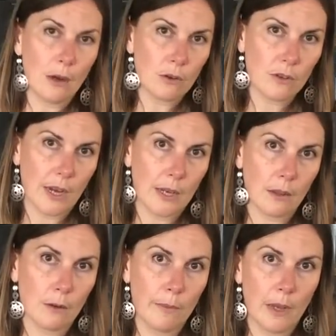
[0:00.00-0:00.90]
outer side a
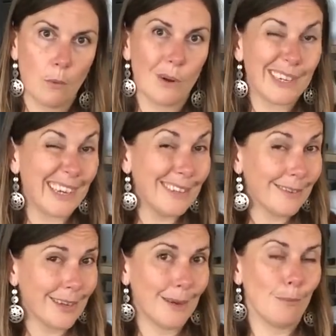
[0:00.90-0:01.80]
little bit where it
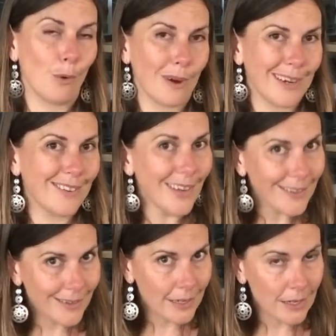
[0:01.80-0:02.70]
tends to get more
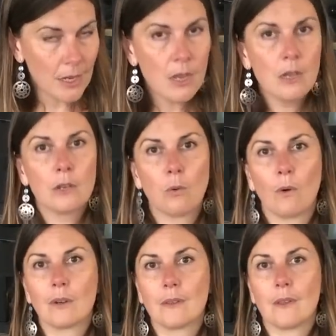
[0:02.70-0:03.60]
congested
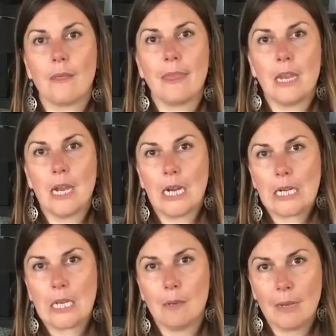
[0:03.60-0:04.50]
towards the I
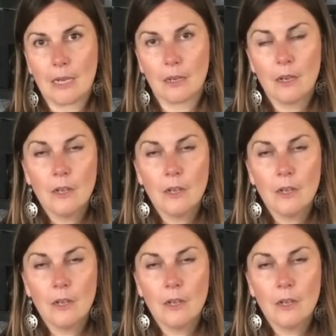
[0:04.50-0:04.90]
T band.